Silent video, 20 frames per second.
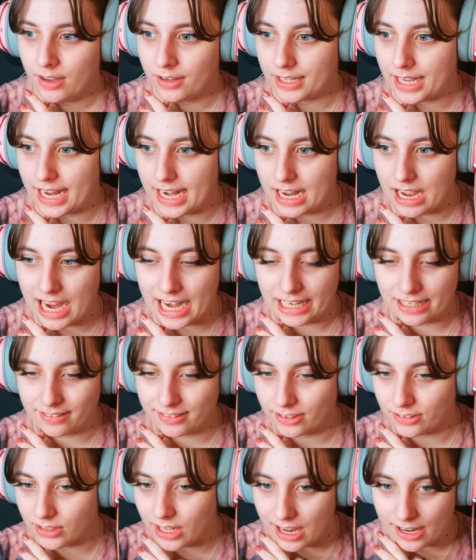Okay, I
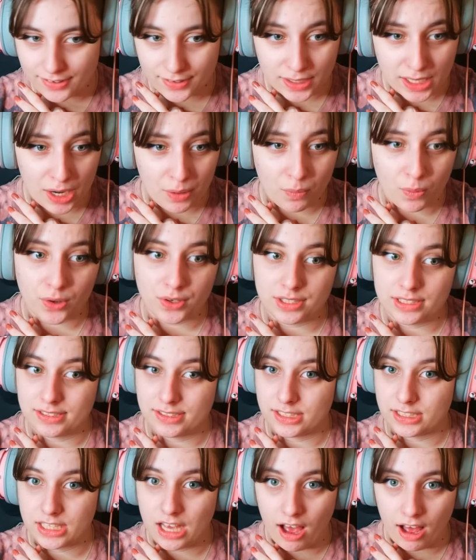the last thing I want is
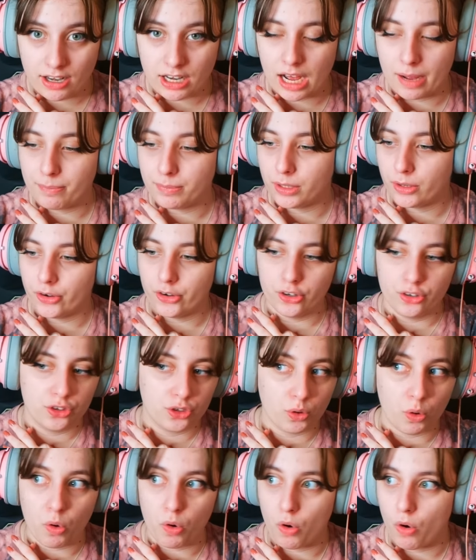to cut
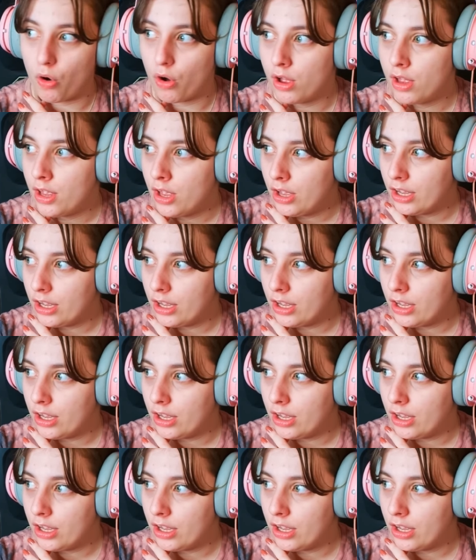uploads or